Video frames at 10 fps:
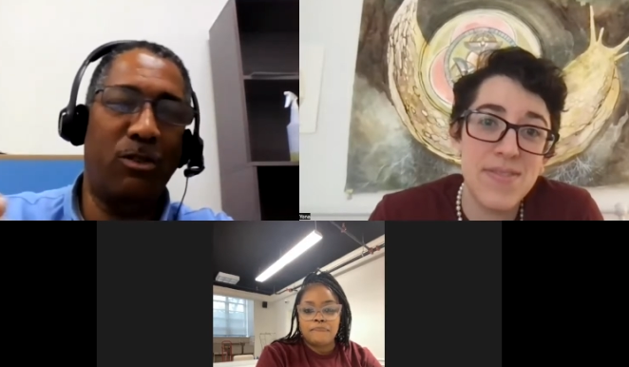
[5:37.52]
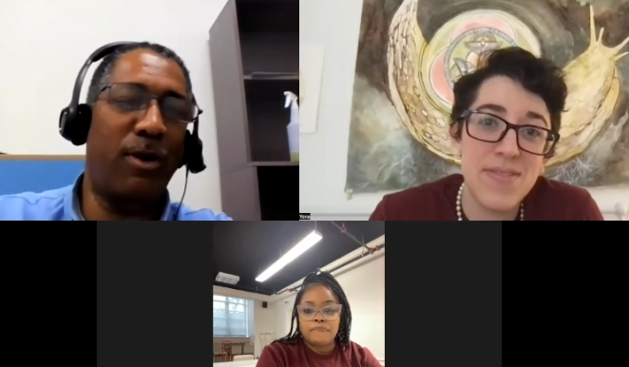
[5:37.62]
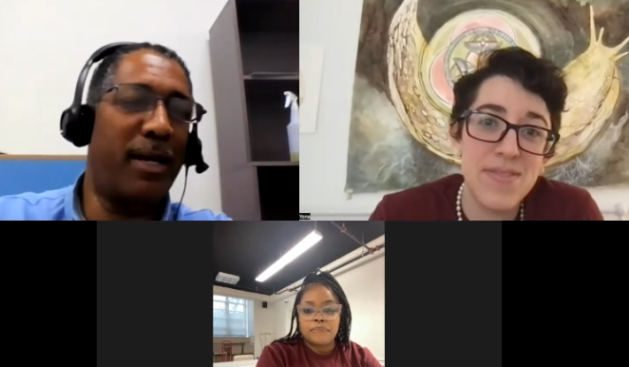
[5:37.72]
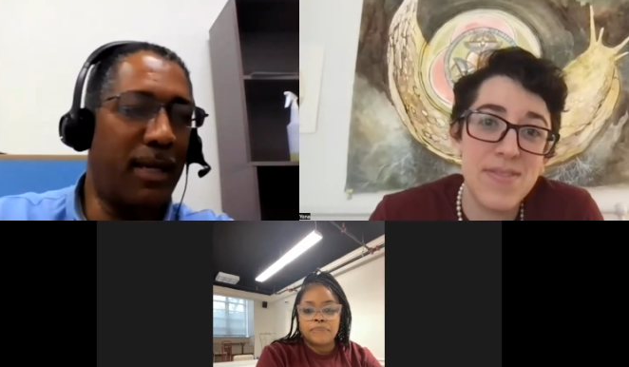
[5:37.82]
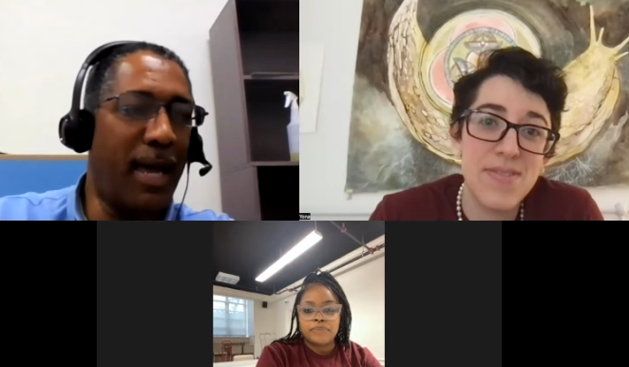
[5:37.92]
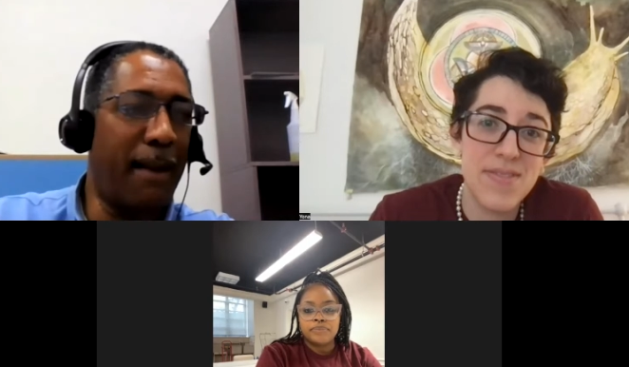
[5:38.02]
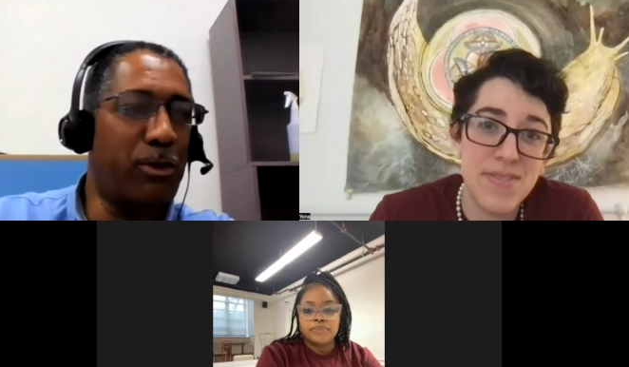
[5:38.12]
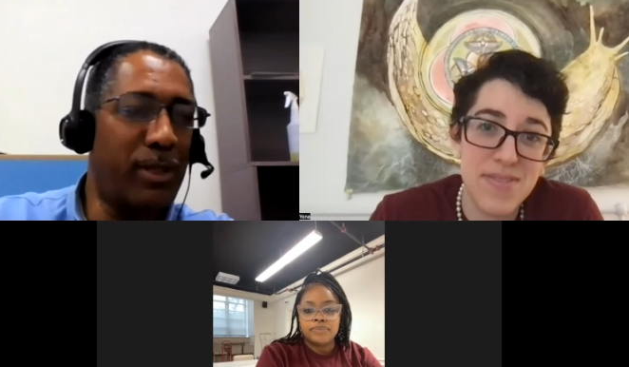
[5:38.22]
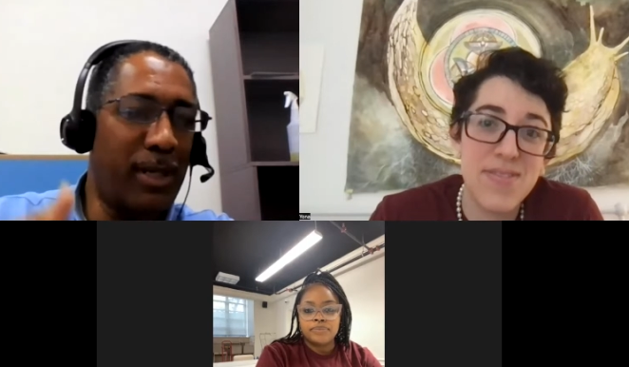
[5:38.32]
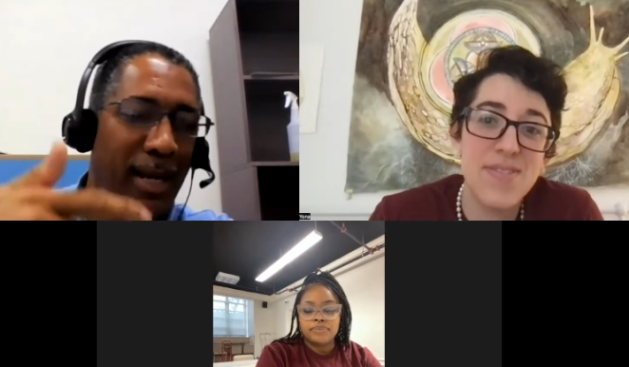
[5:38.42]
Speaker 1: and tried to
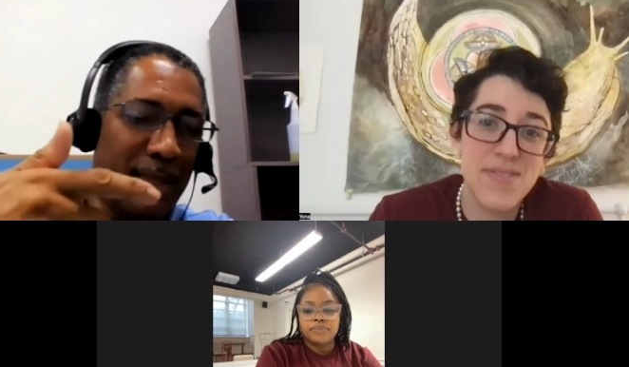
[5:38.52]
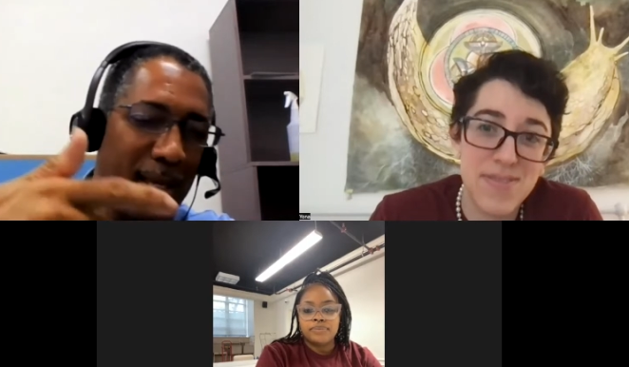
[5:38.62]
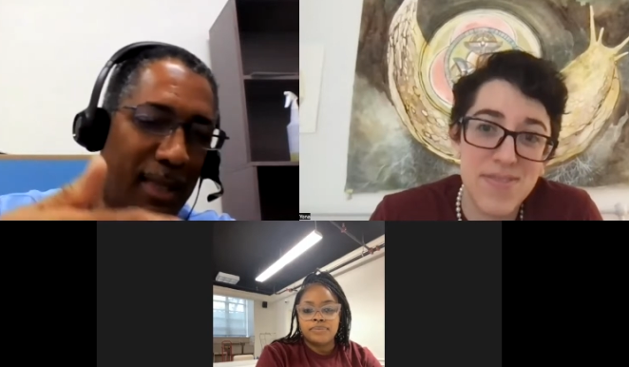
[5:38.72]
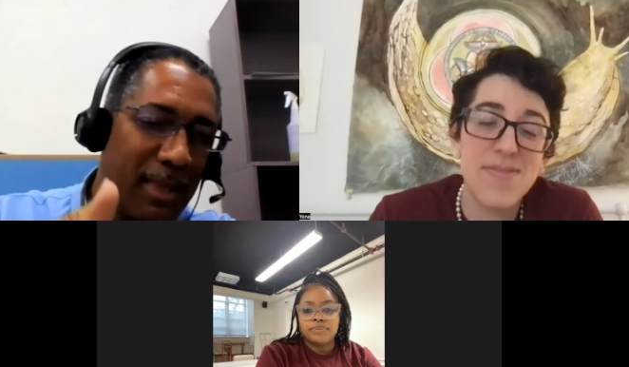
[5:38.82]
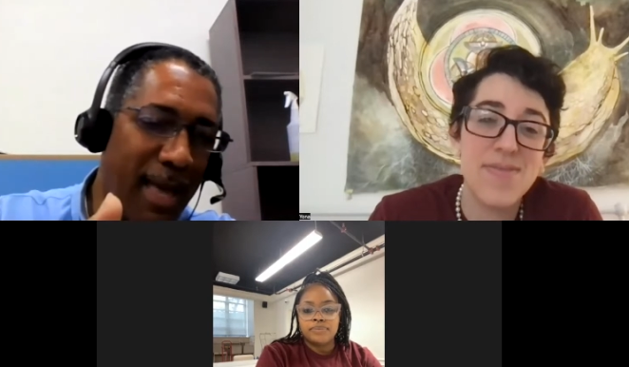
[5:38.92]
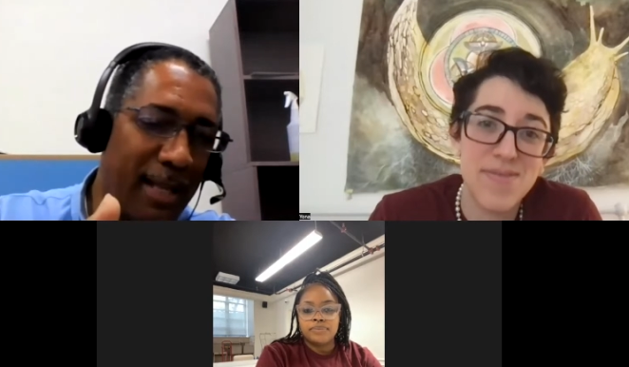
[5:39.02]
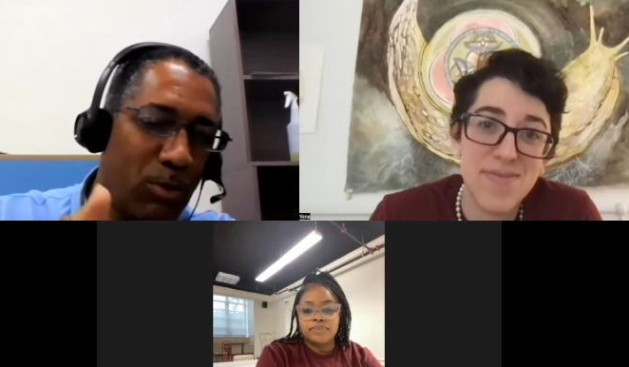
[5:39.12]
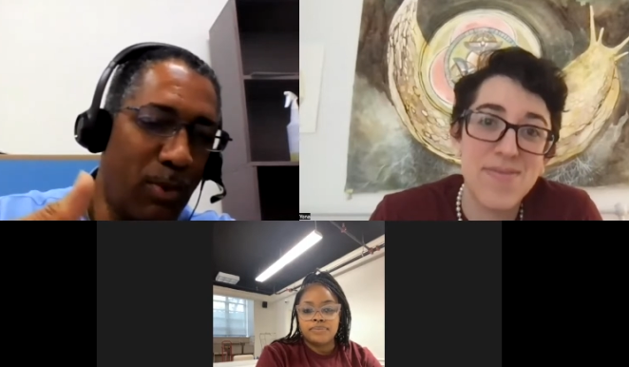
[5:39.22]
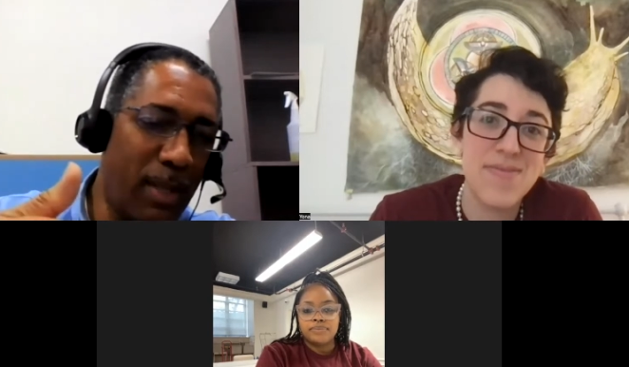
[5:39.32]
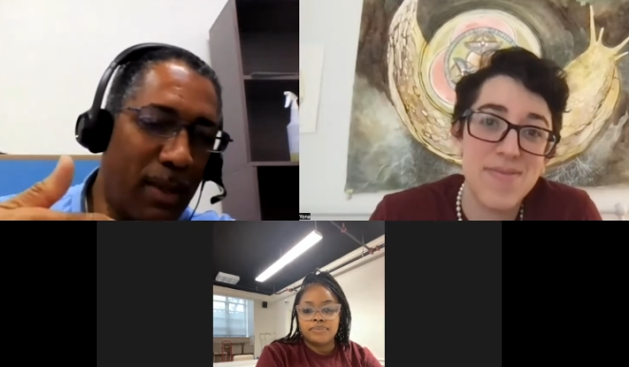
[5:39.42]
capture it, and I think
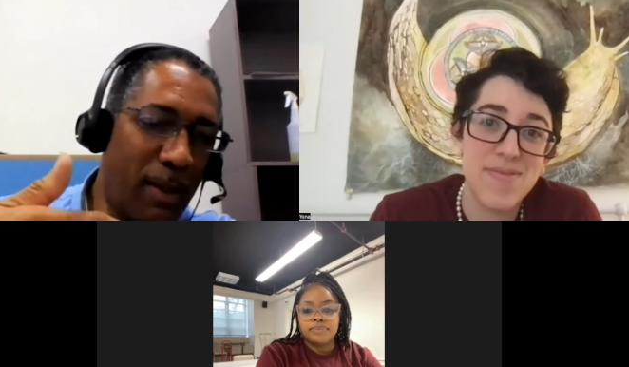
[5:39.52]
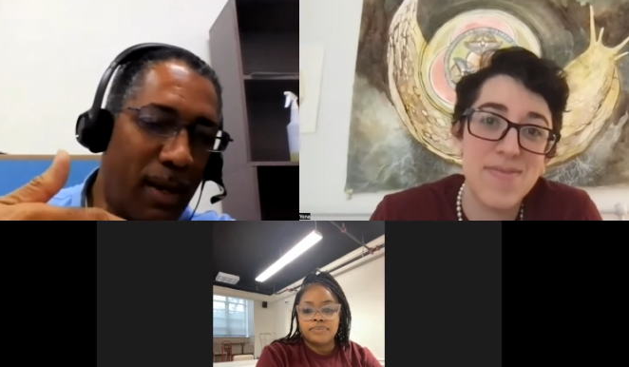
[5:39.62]
that's what